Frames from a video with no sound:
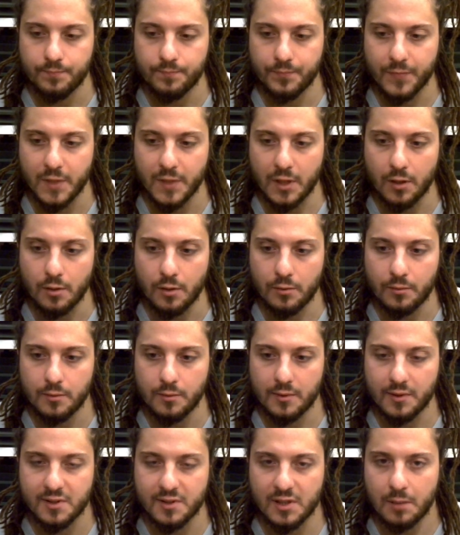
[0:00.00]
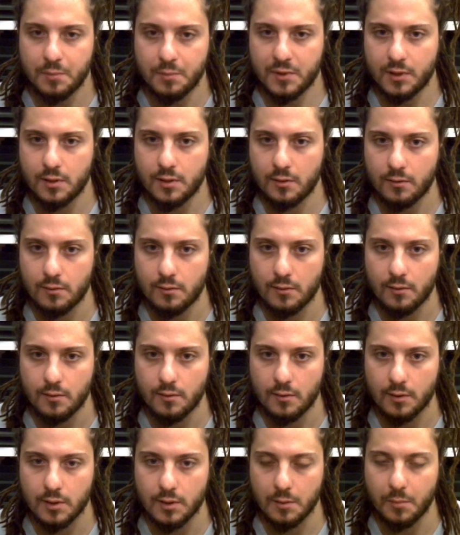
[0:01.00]
you know, sipped
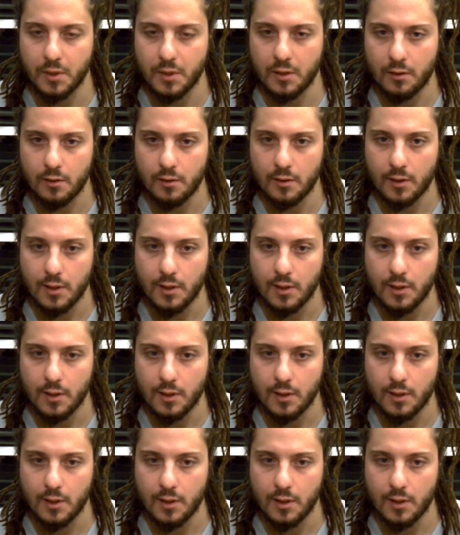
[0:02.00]
the beer,